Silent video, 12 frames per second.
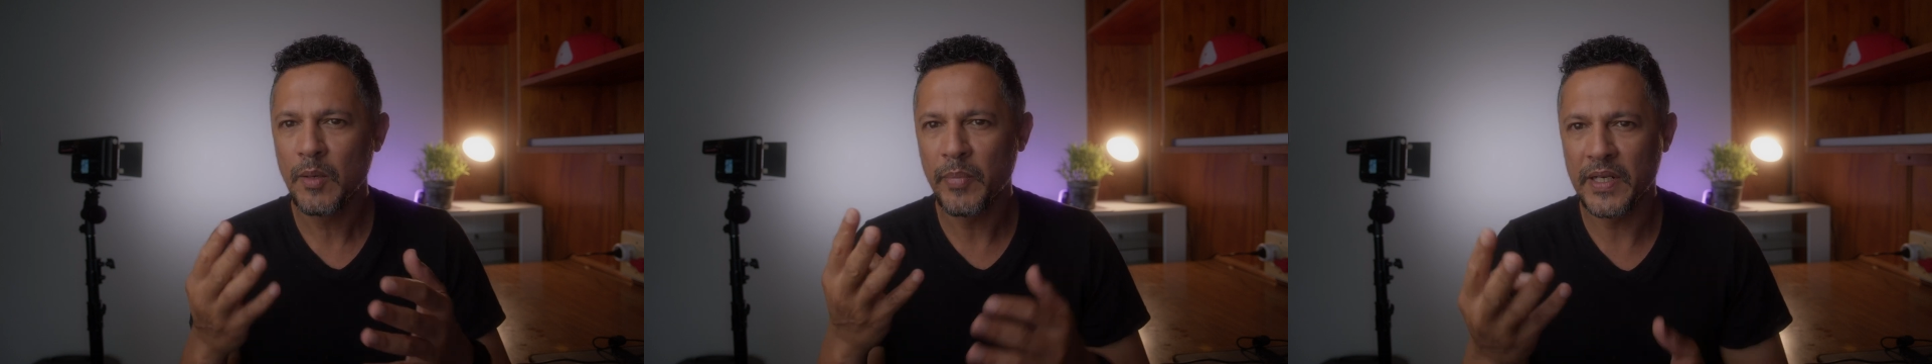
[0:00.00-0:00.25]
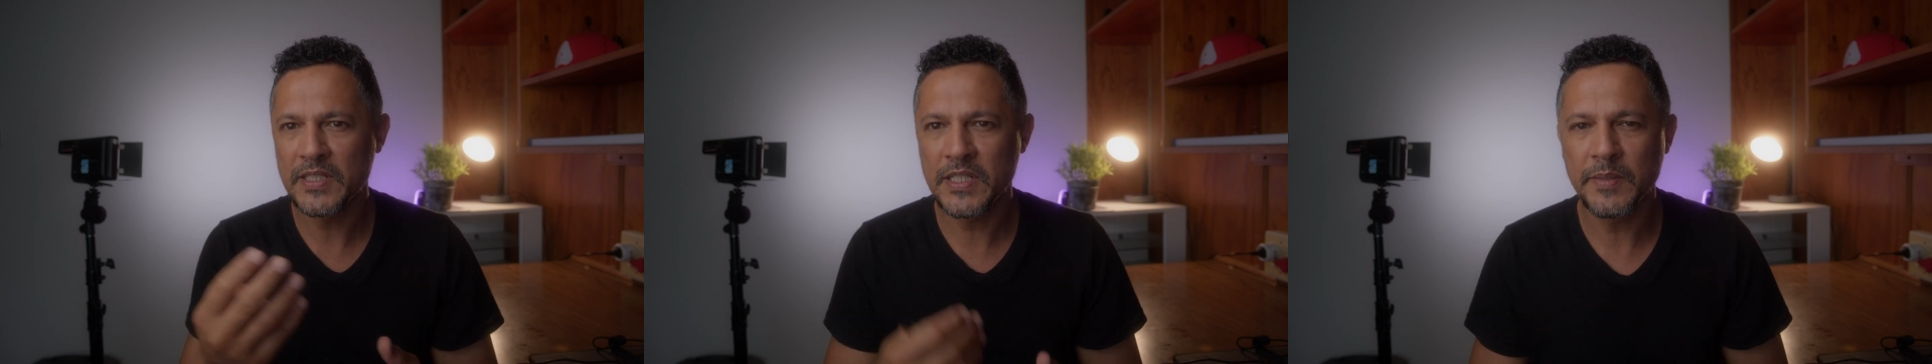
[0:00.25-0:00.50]

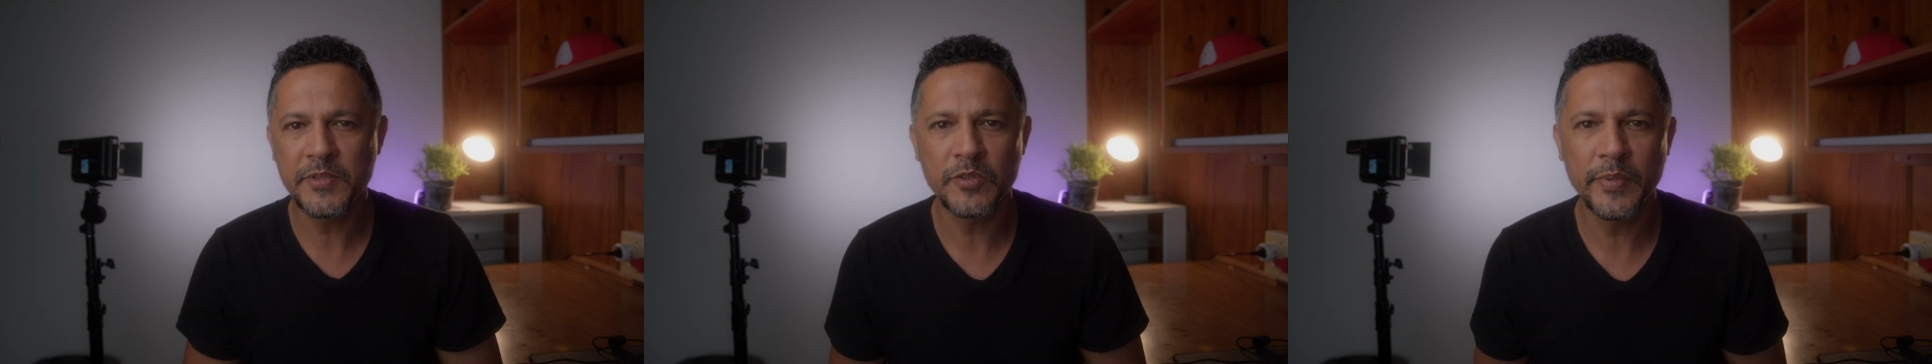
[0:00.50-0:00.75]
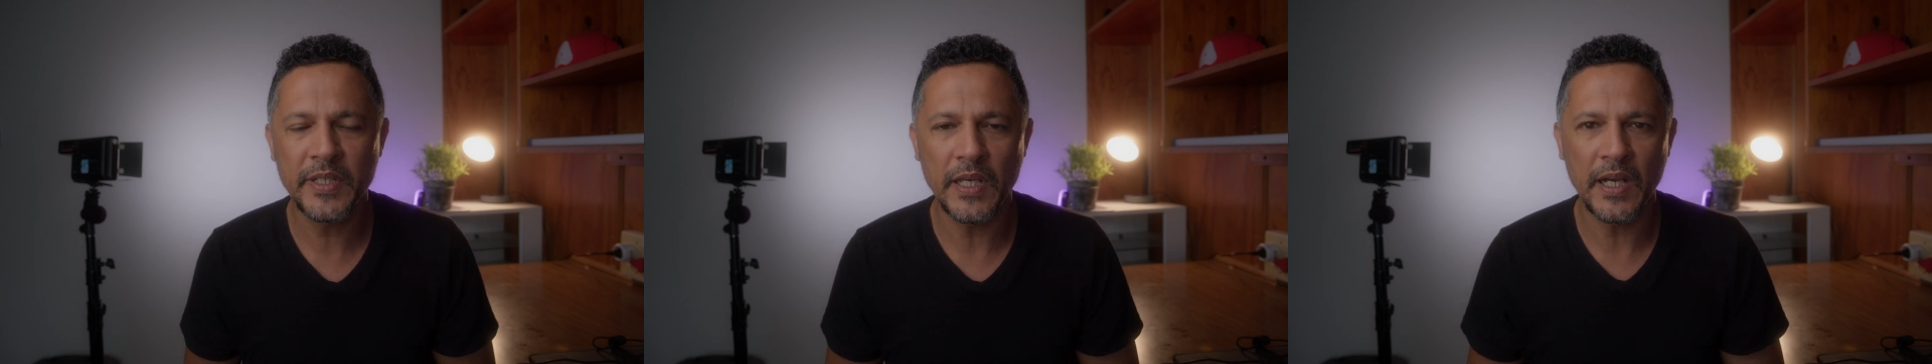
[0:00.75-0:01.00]
but it seems to
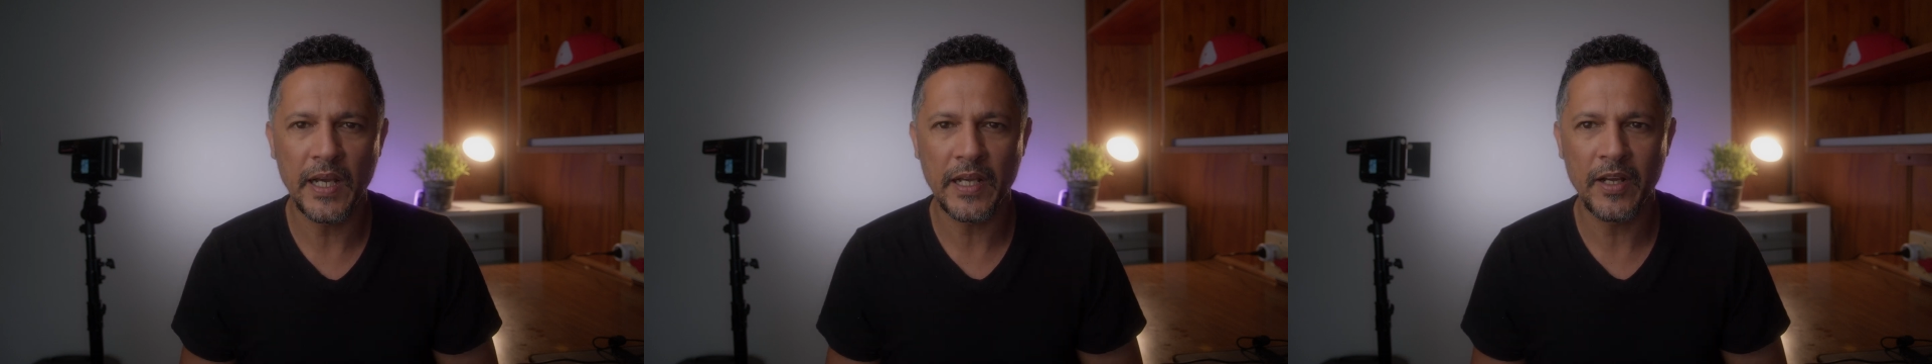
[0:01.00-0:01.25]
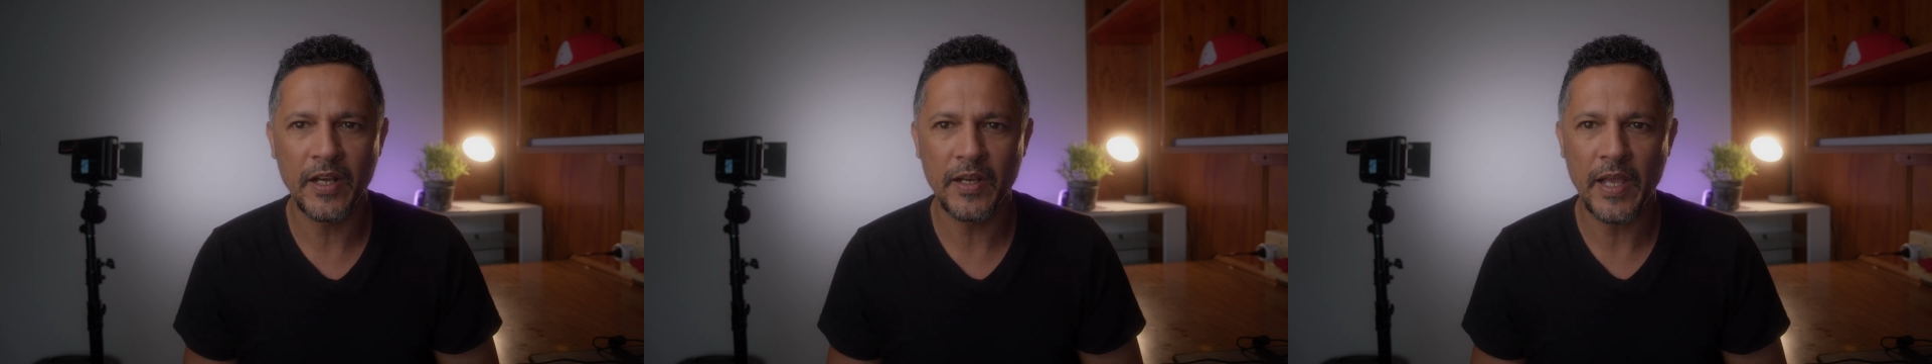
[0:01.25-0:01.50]
be
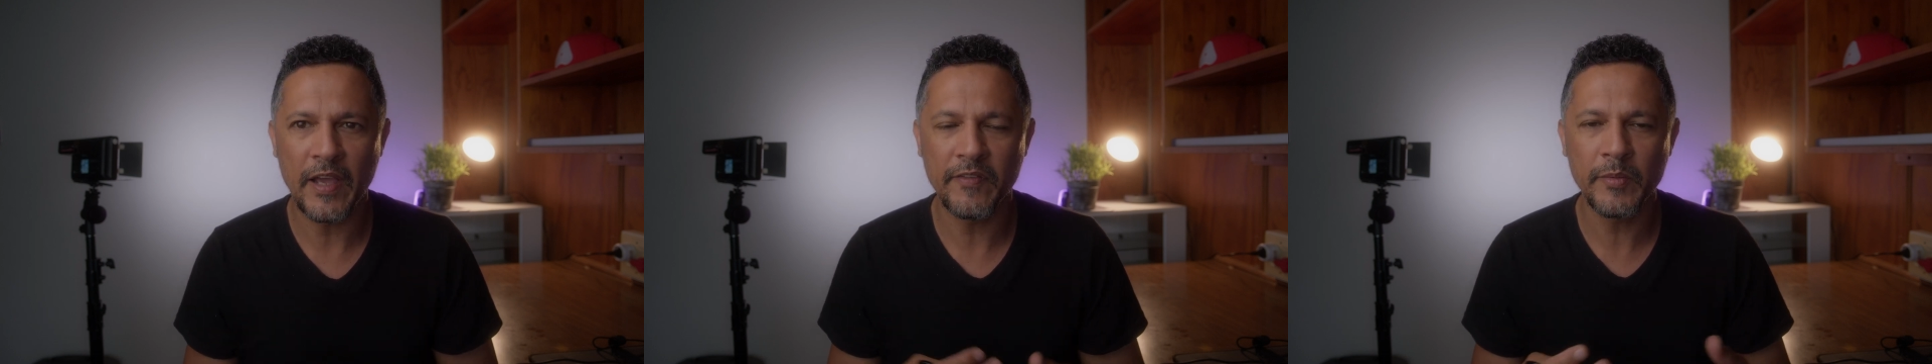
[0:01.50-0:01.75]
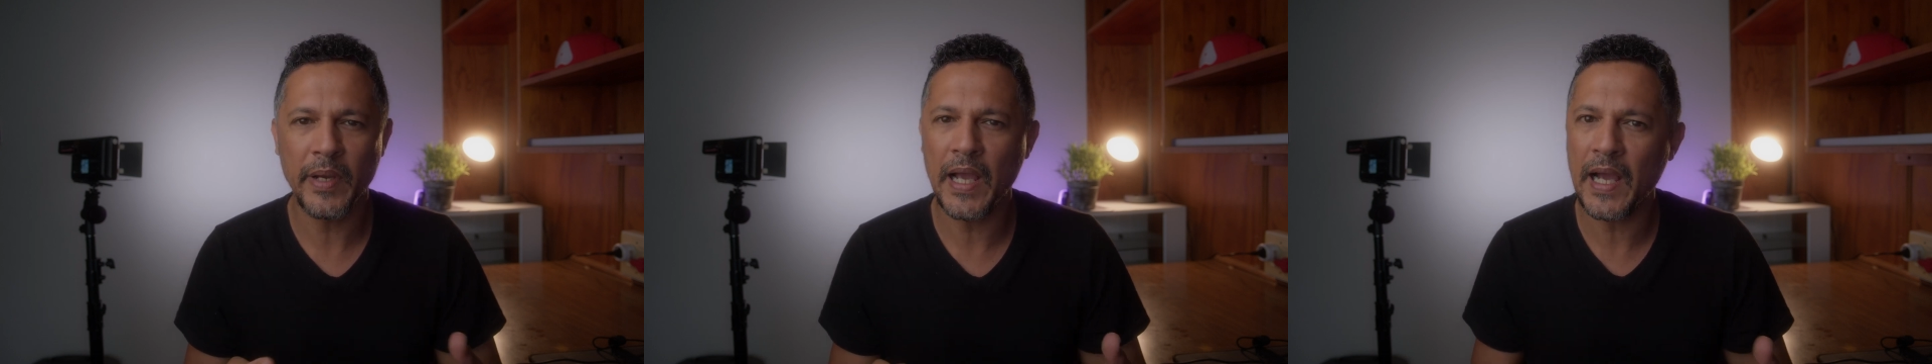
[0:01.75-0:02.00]

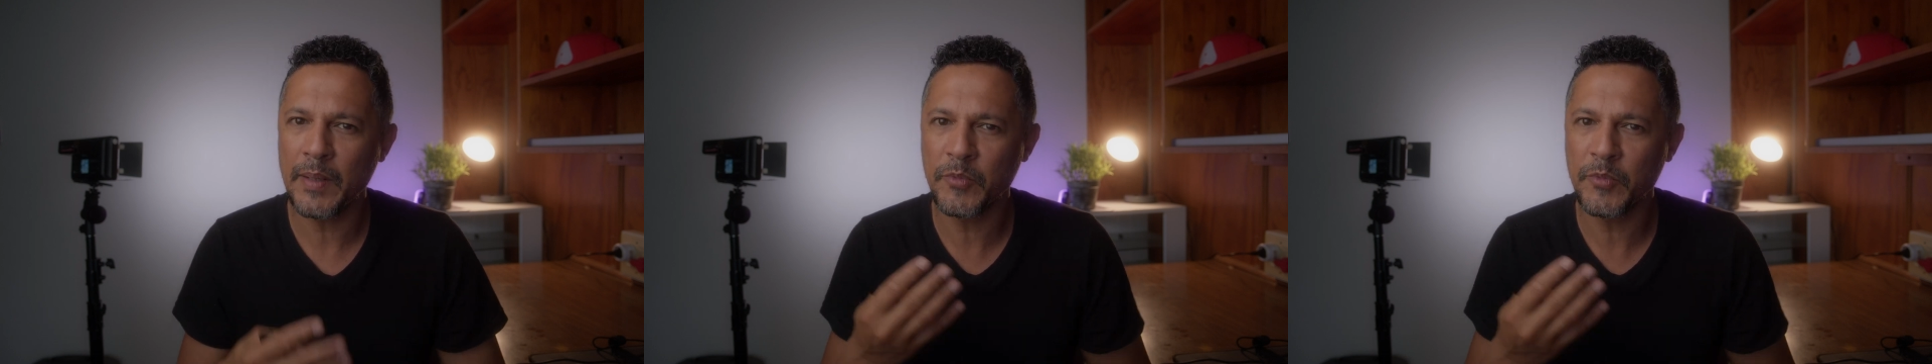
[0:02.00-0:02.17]
having my eye.